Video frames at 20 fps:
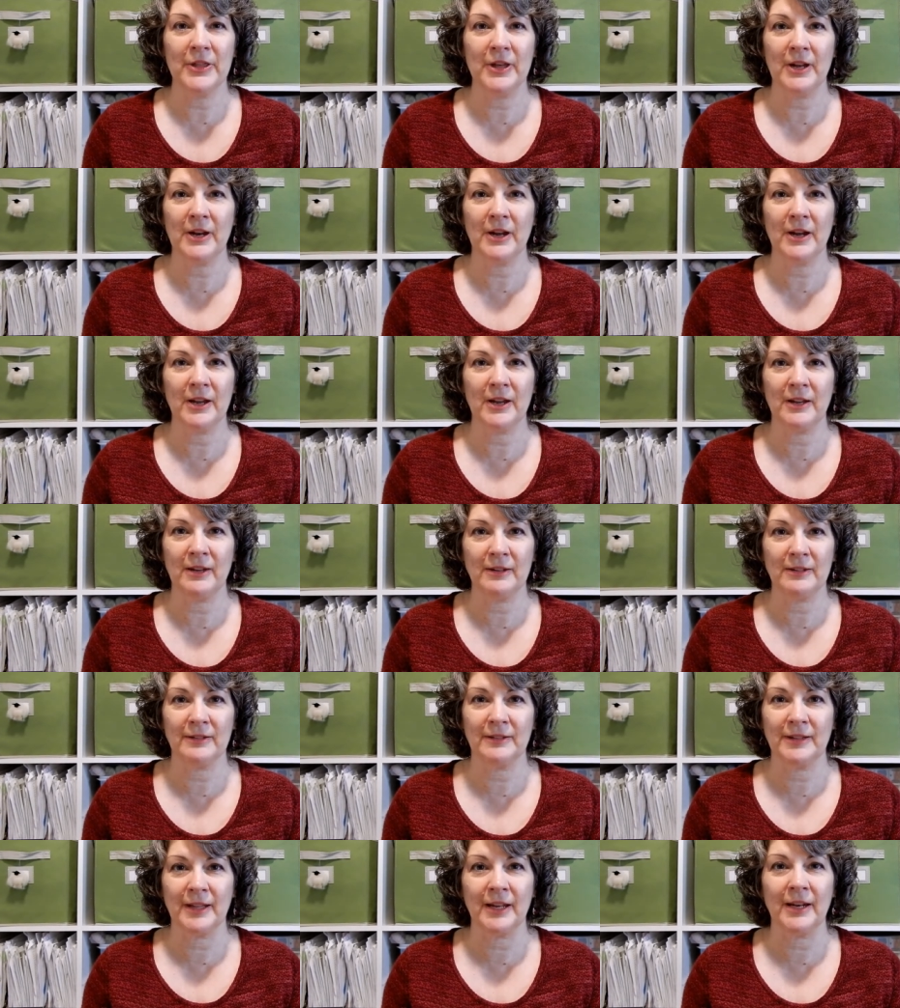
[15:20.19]
that
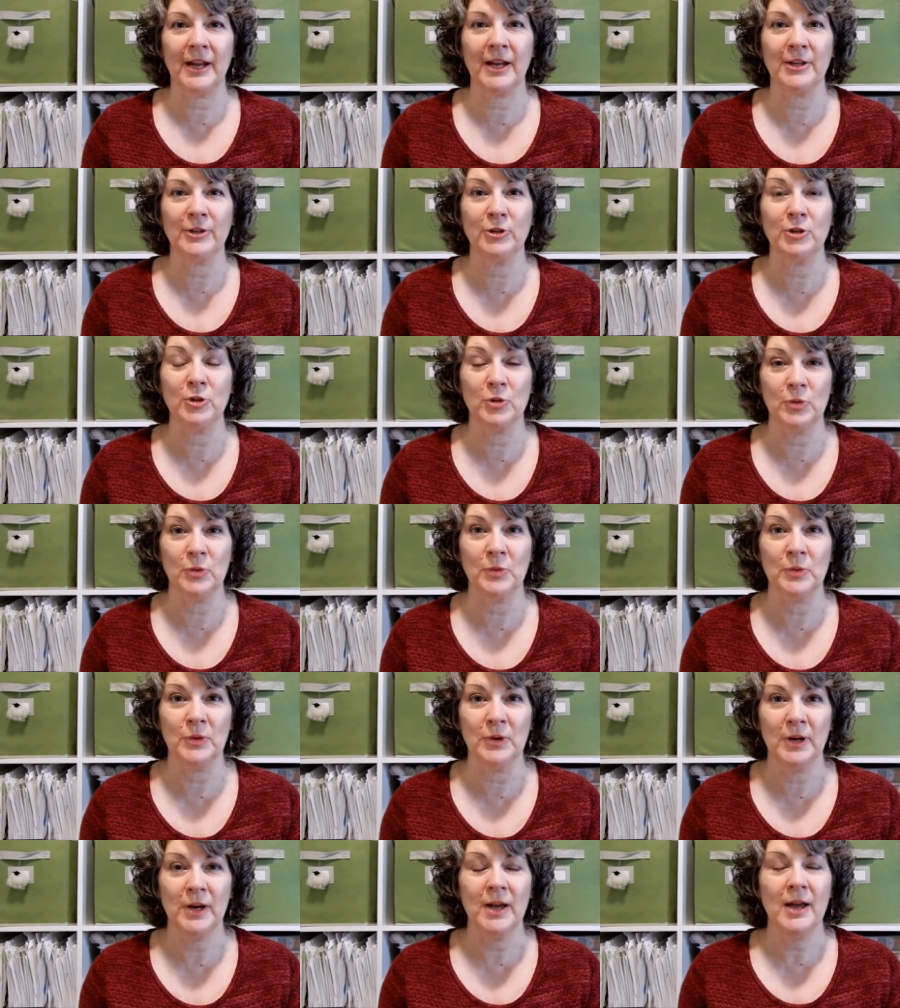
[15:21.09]
I
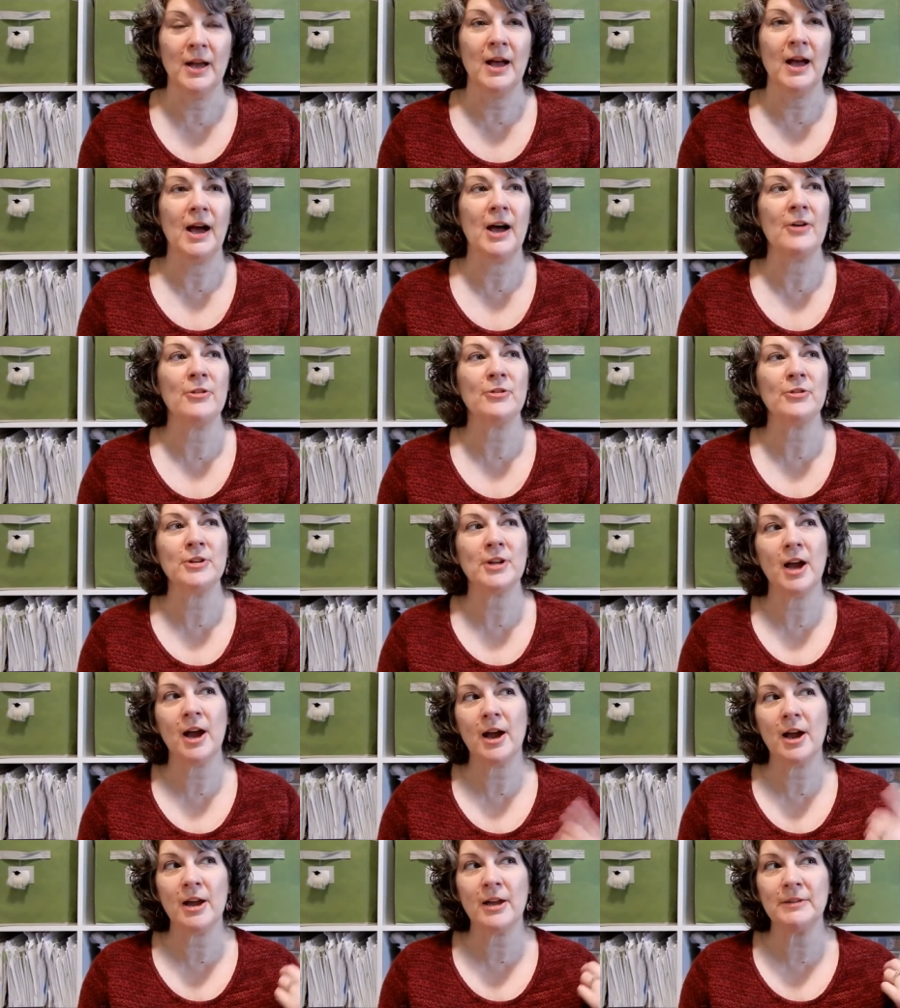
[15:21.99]
do. Other
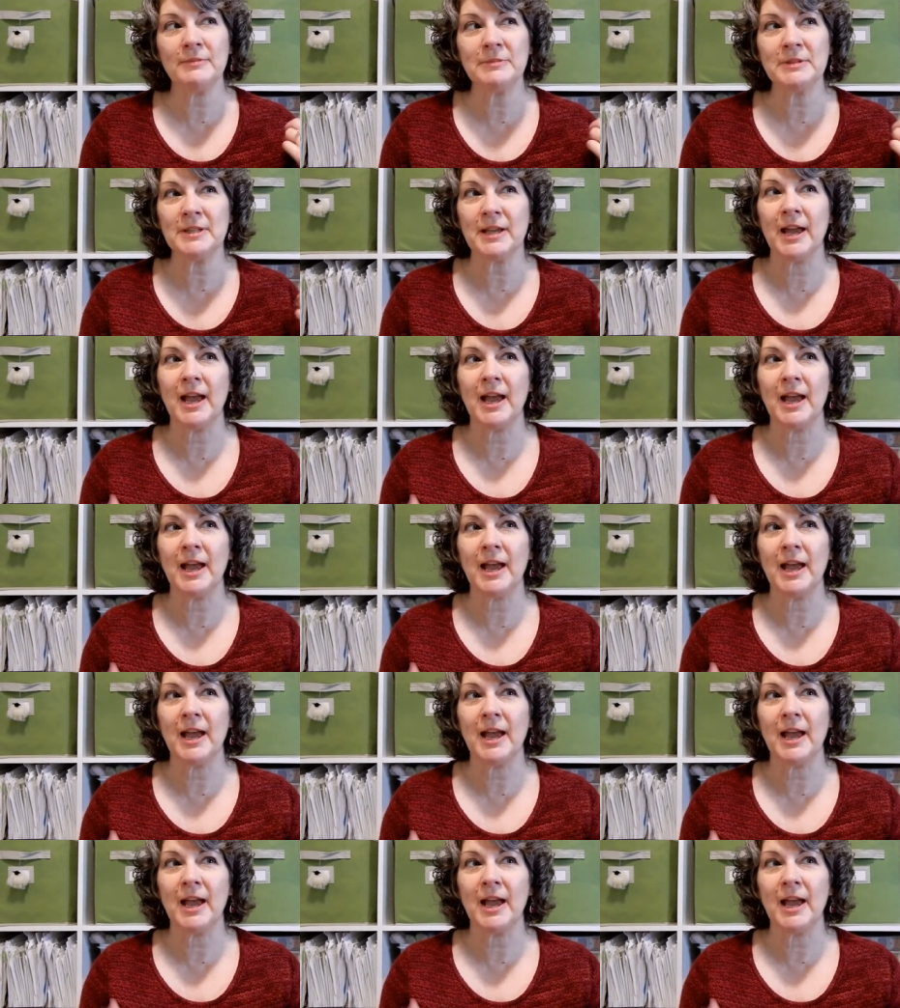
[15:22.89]
times